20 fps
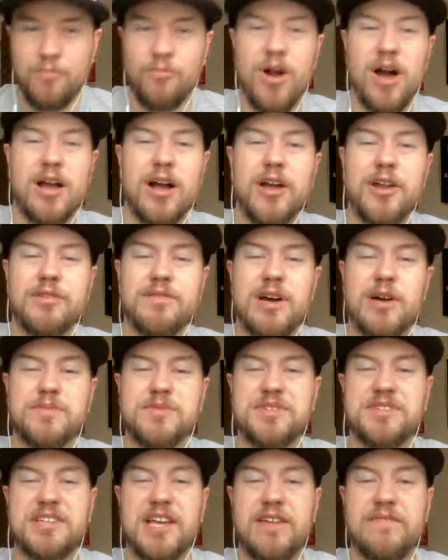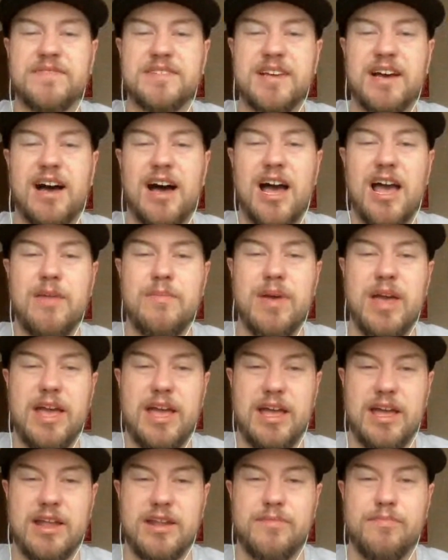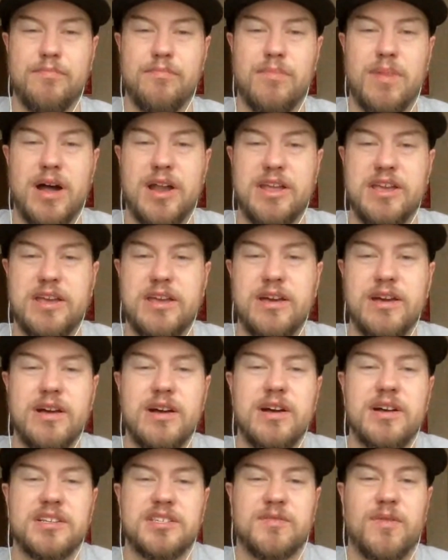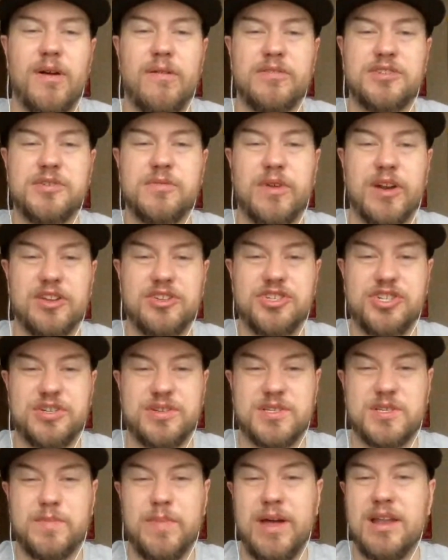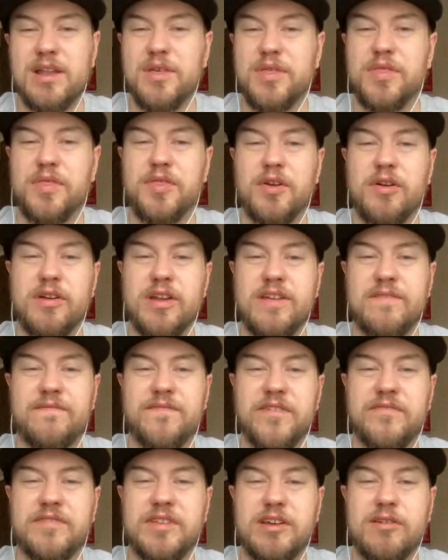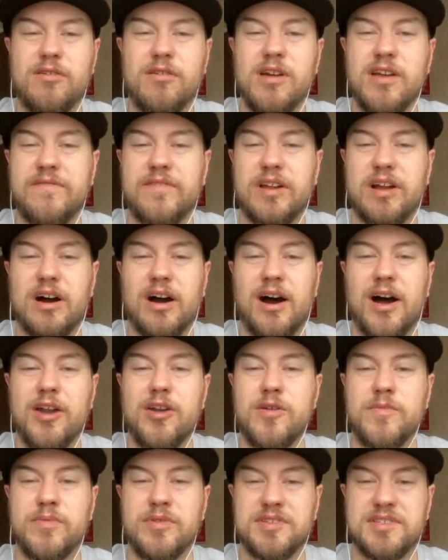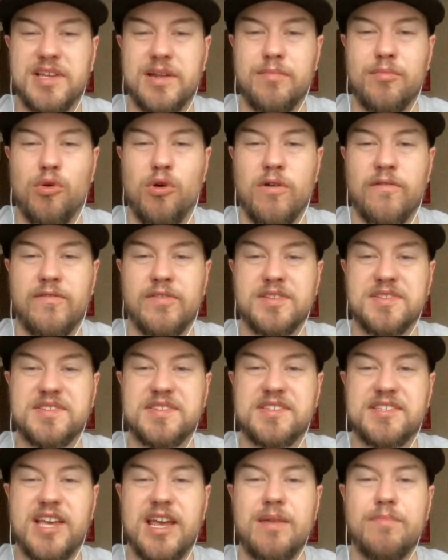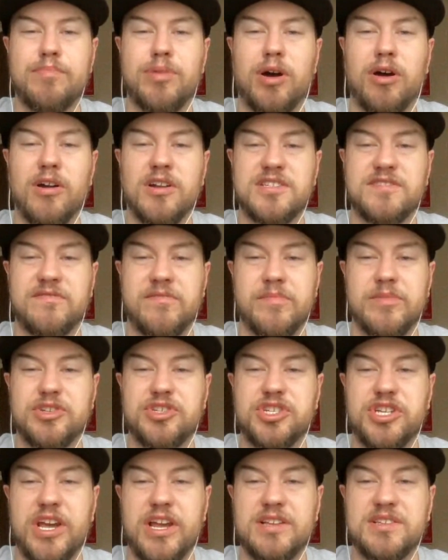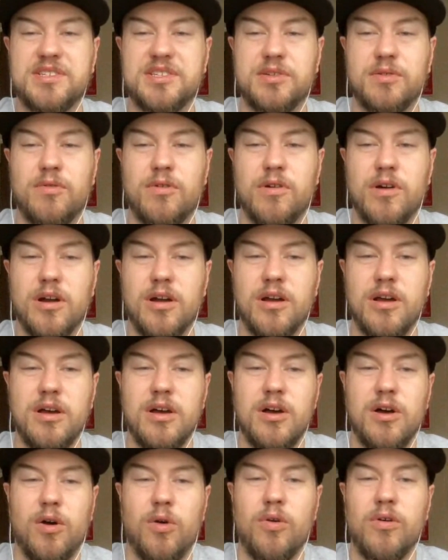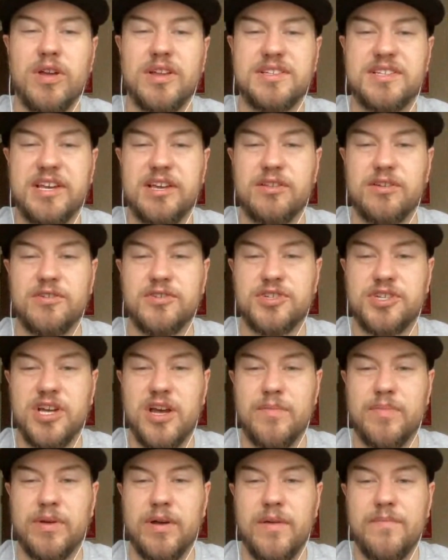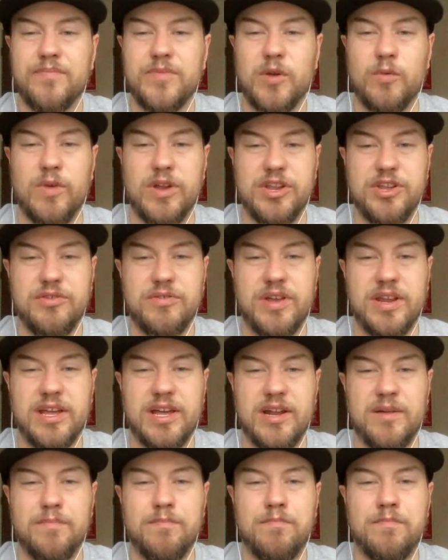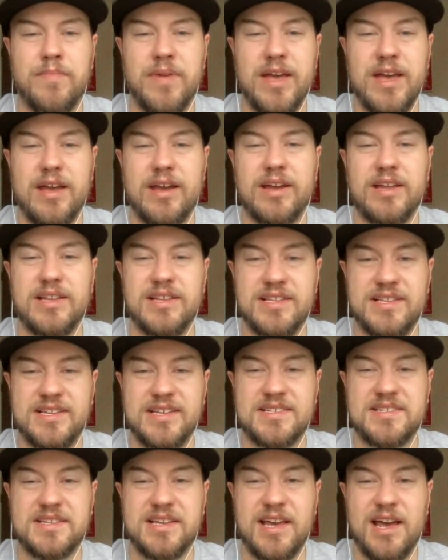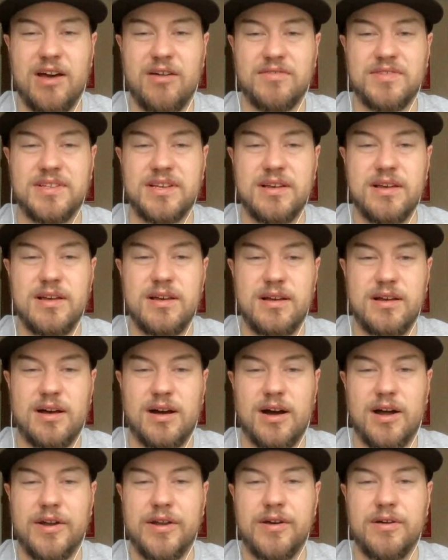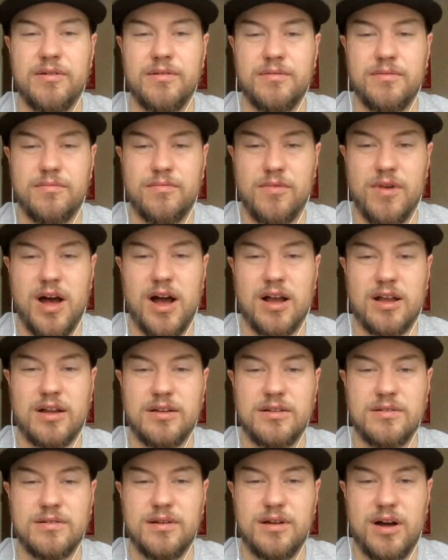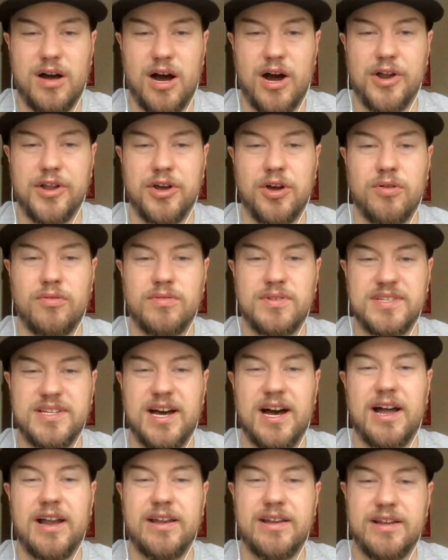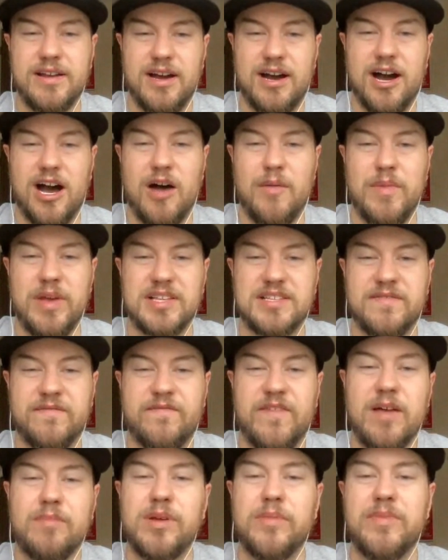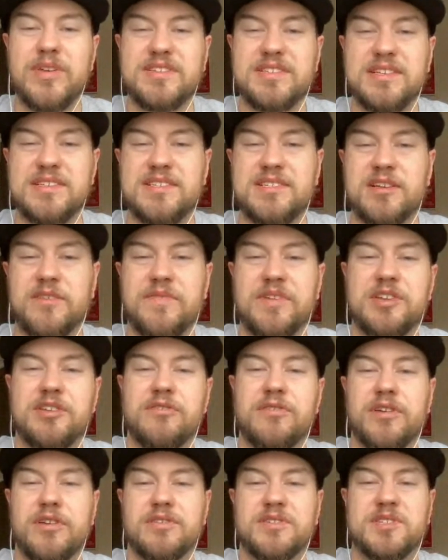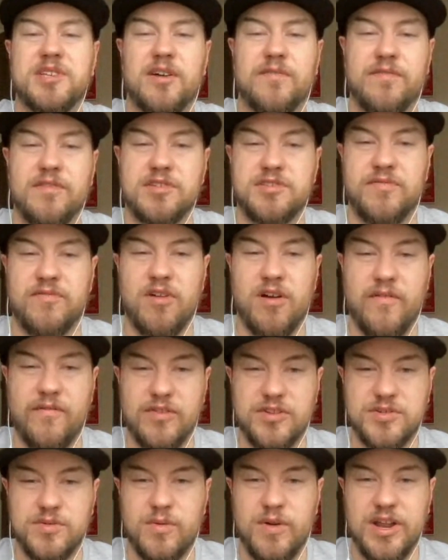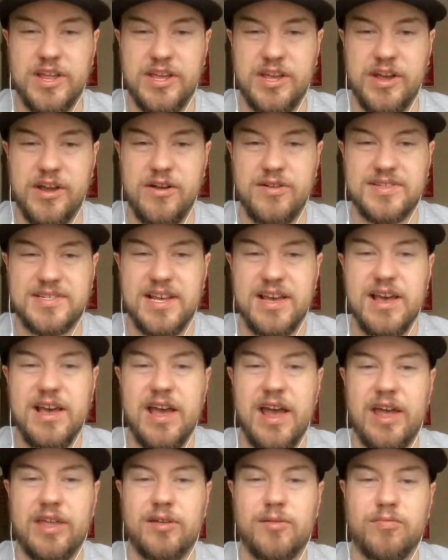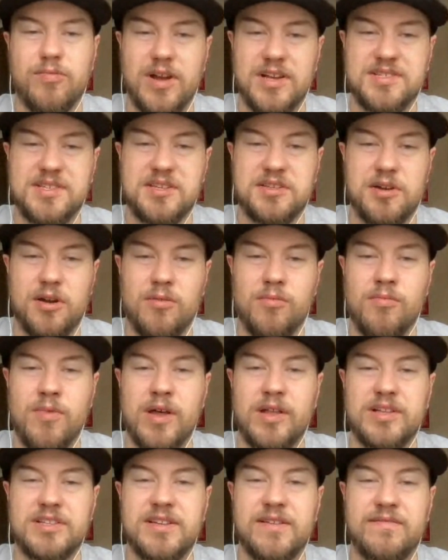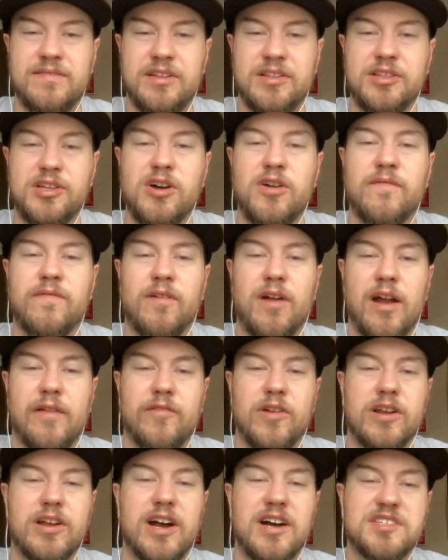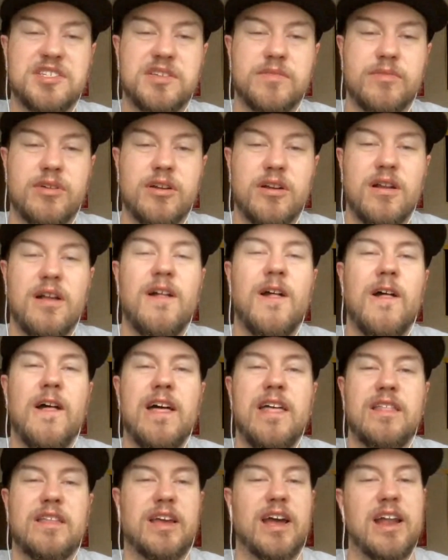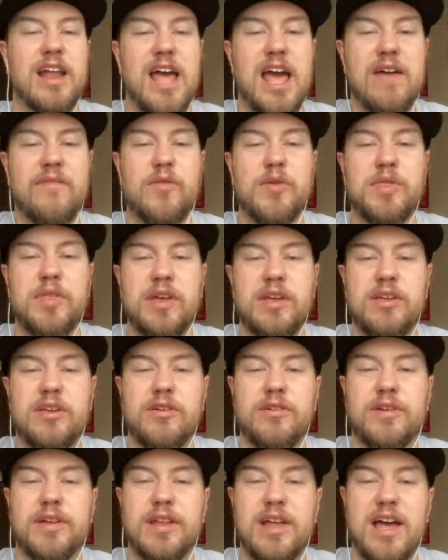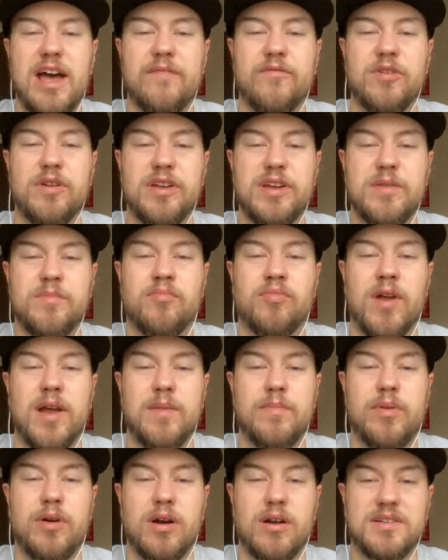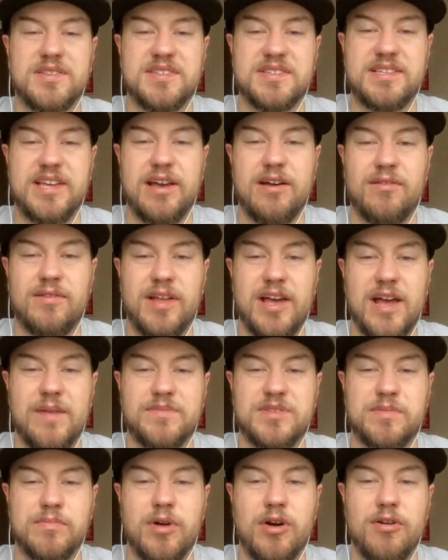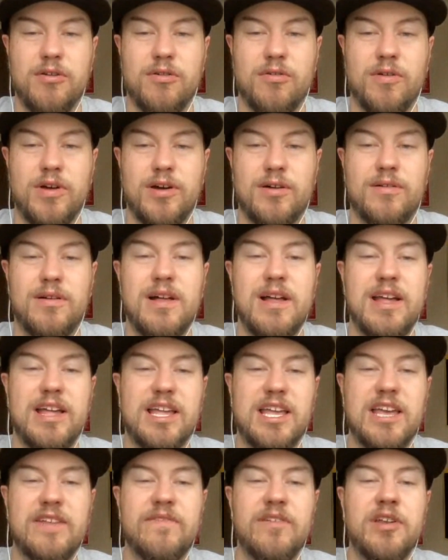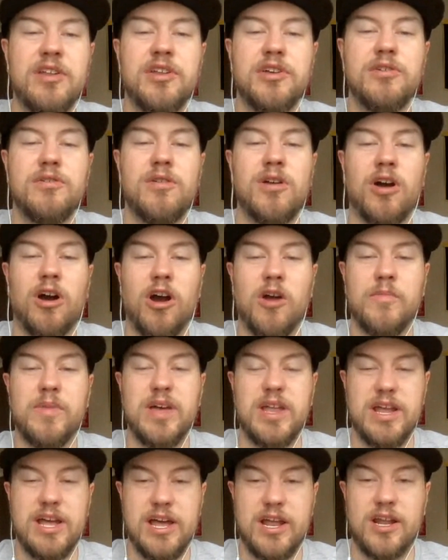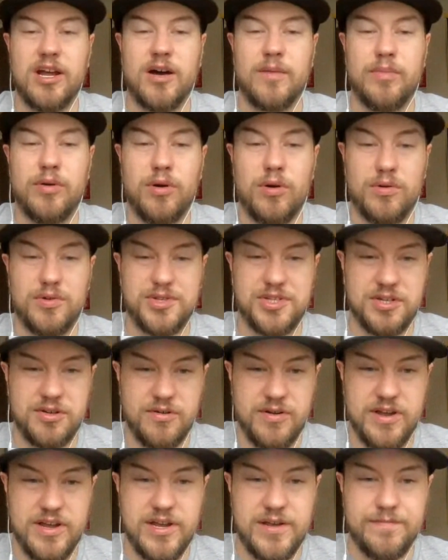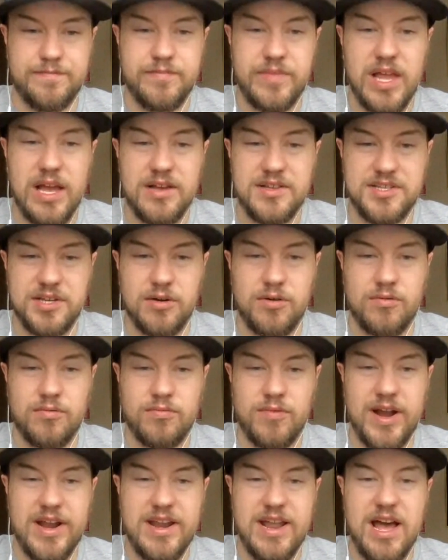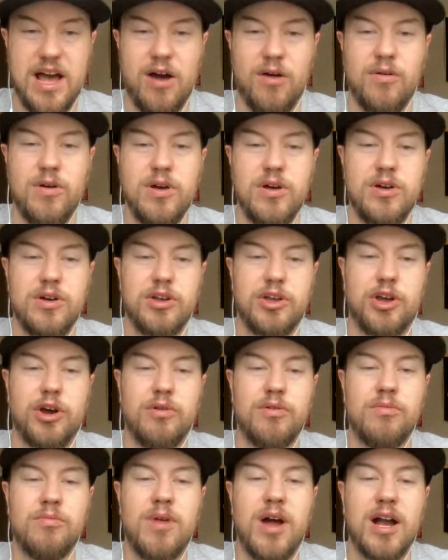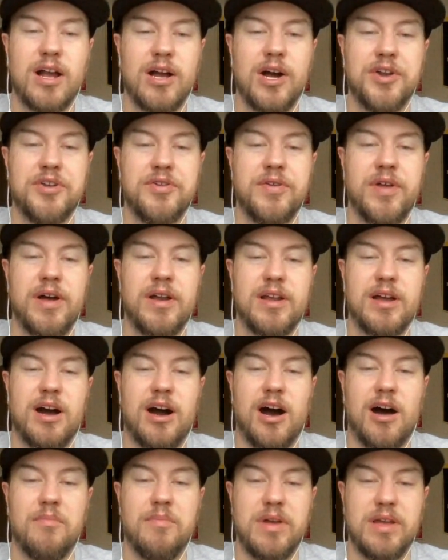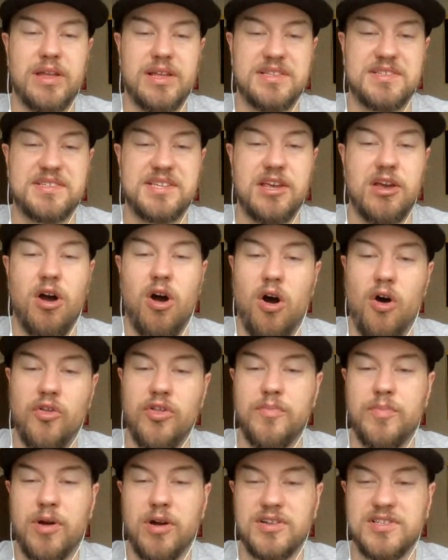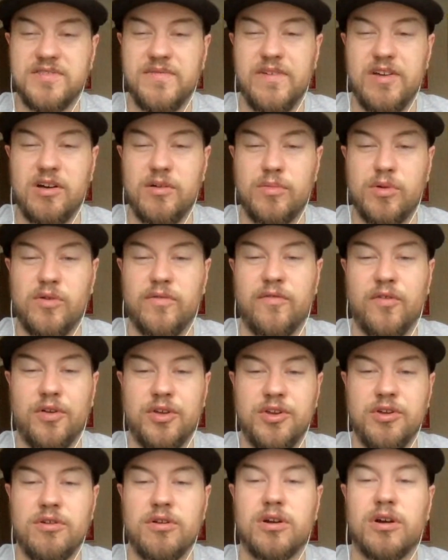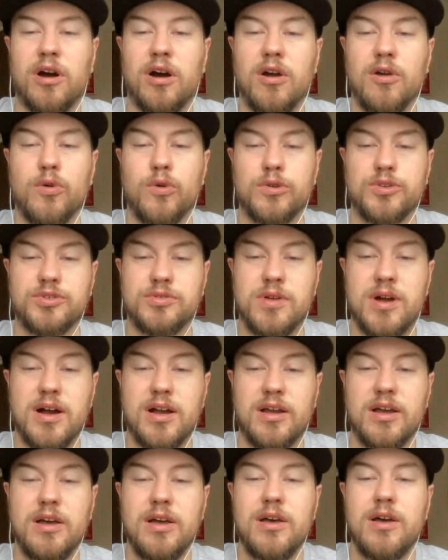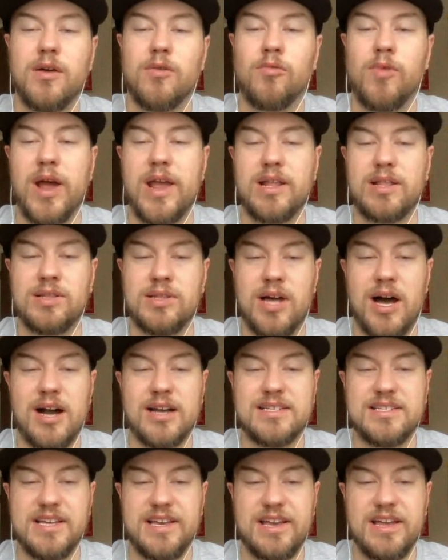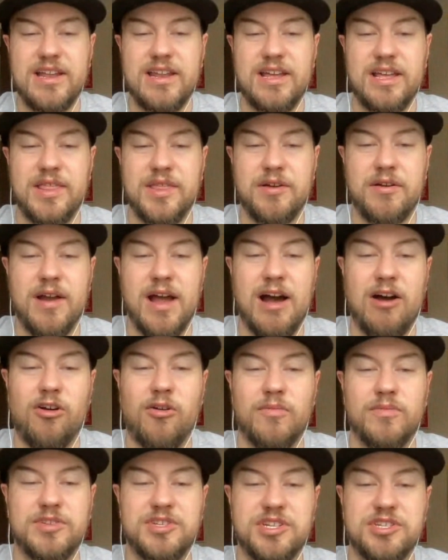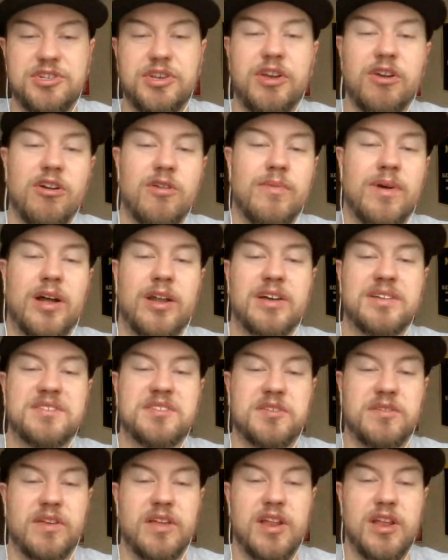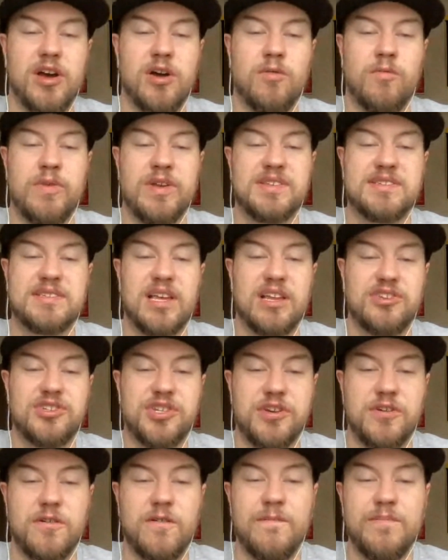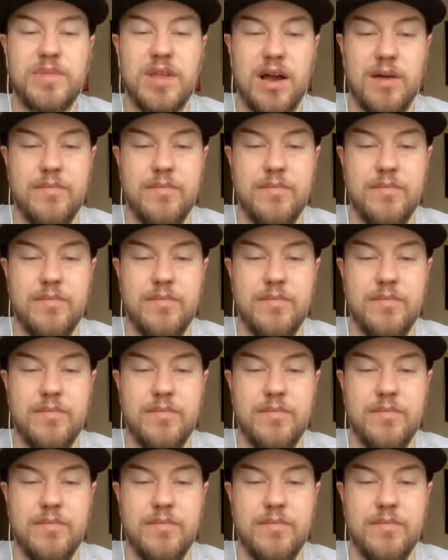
Rock Auto helps you save time and money. So why would you want to spend 30, 50, or even 100% more for the same parts from a chain store or a dealership when you can get a big discount on rockauto.com? It's a family business serving do-it-yourselfers for over 20 years, and their prices are relatively low for every customer. They got everything you could ever need: brake parts, tail lamps, motor oil, even new carpet and upholstery. So right now, go to rockauto.com and see all the parts available for your car or truck. Write "locked in their "how did you hear about us" so they know we sent you.